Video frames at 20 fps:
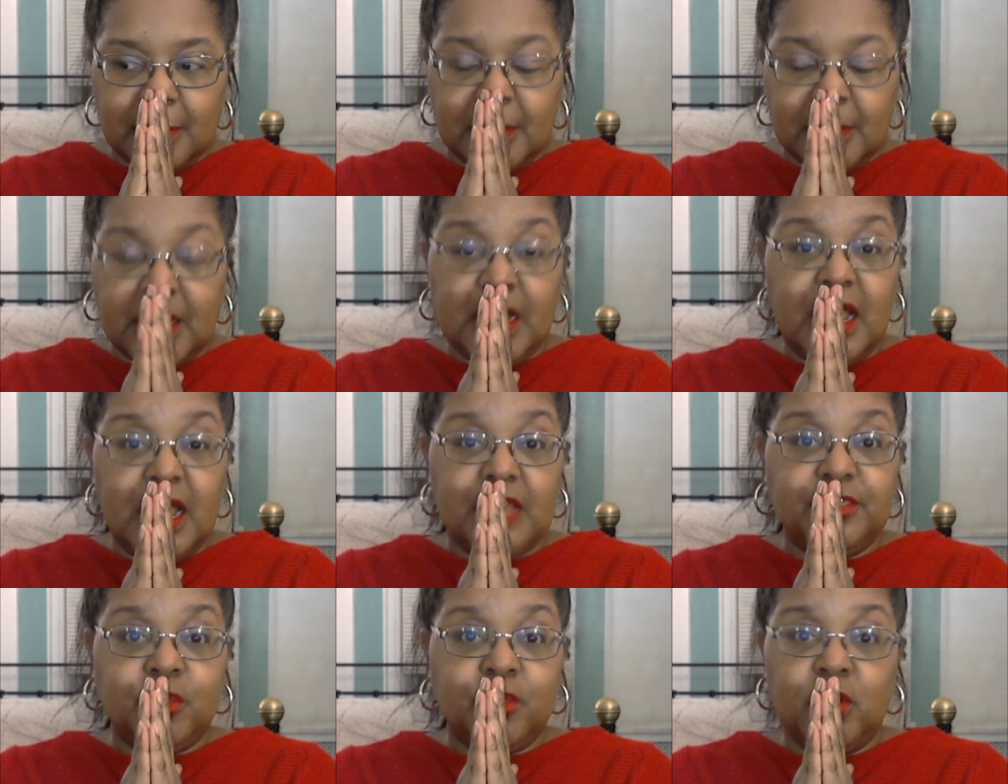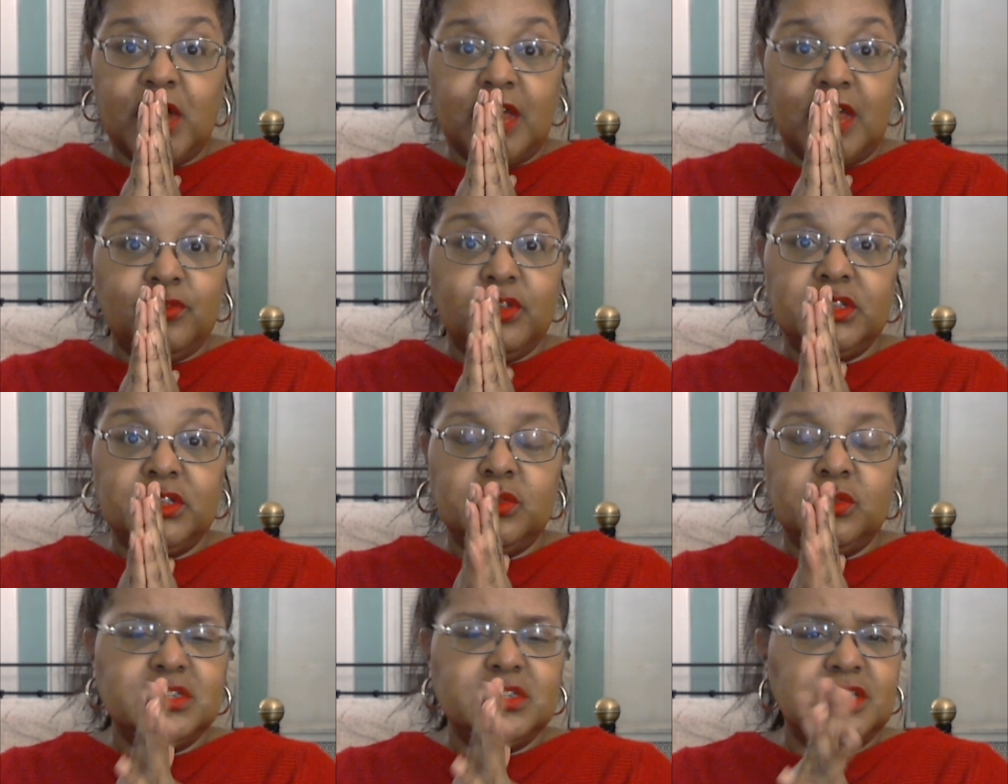And I thought I
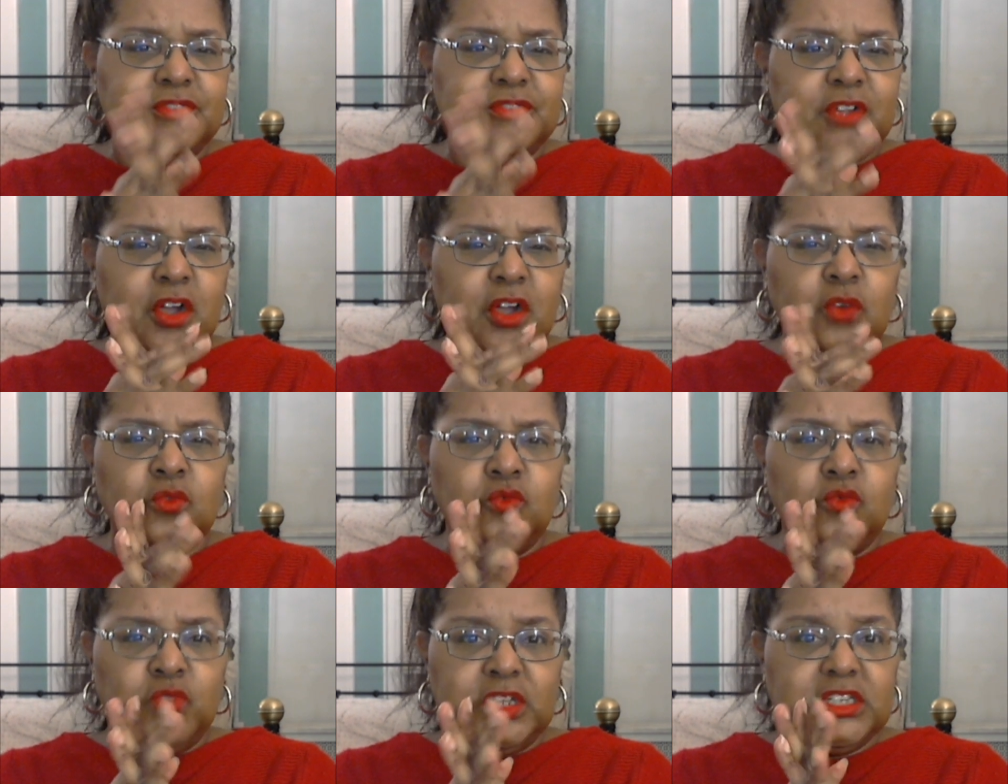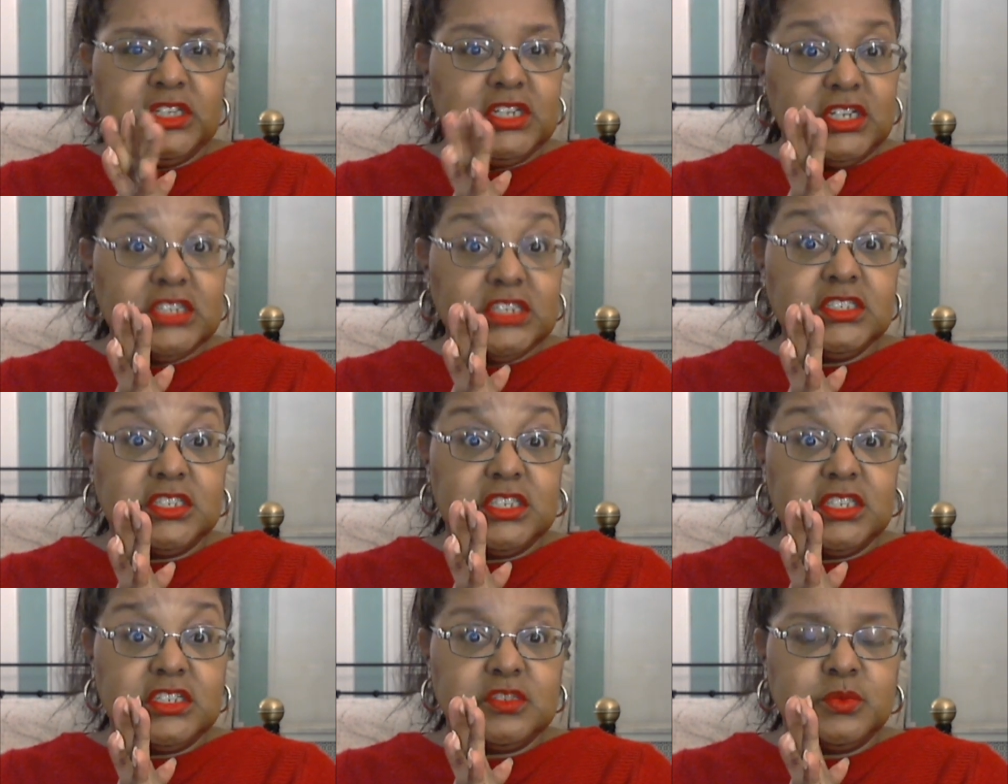really would never go really
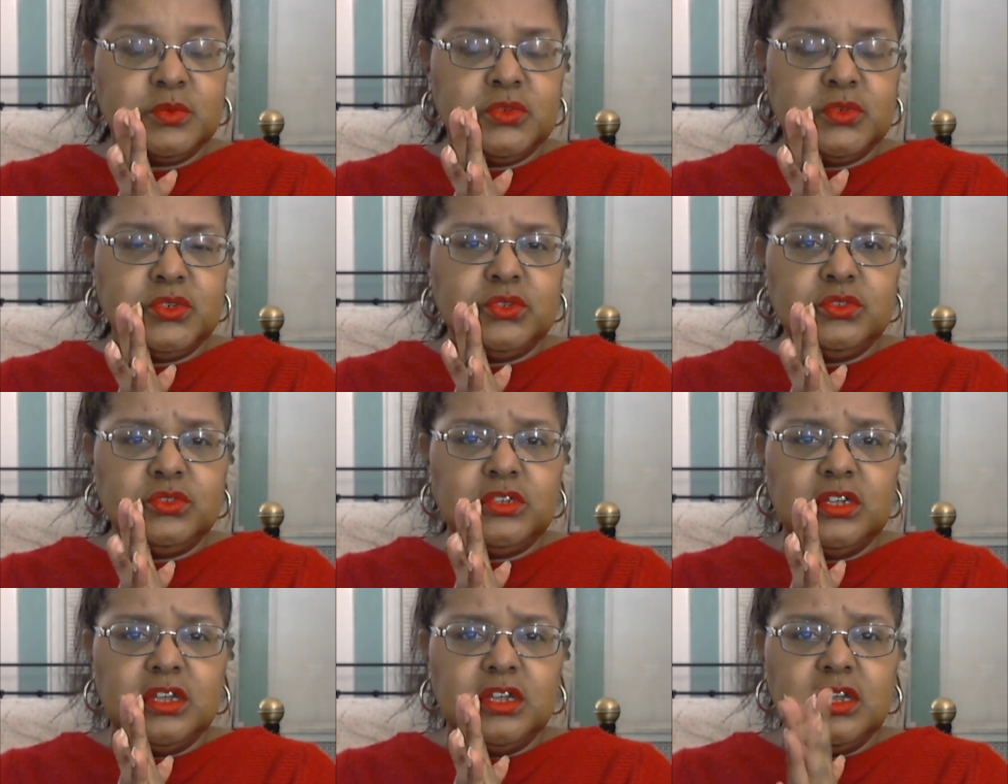into this mood.